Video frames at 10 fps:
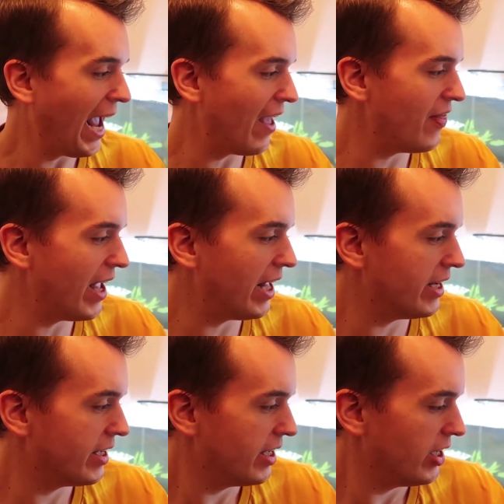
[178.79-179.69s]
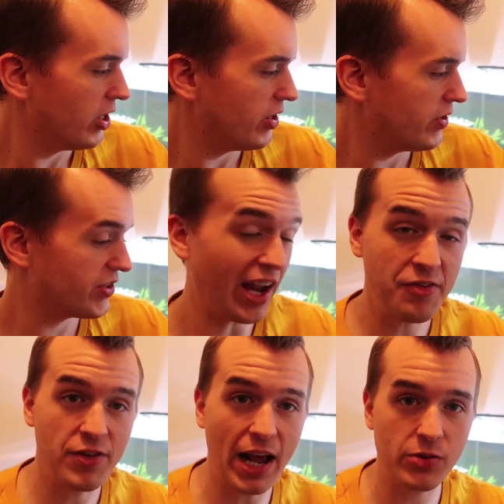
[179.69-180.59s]
and then
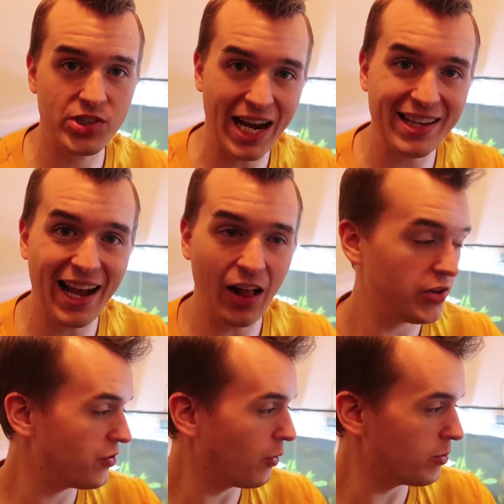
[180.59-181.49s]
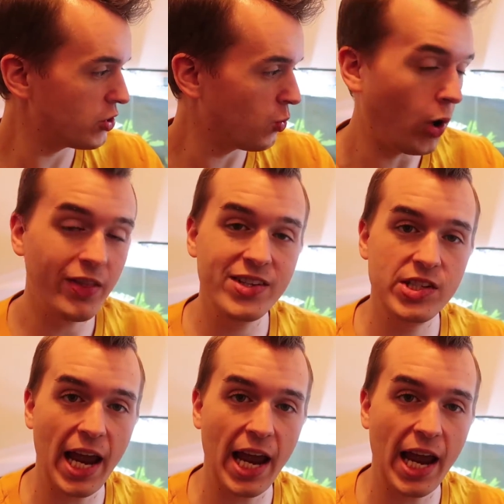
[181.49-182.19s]
siphon out 10 gallons from just one of these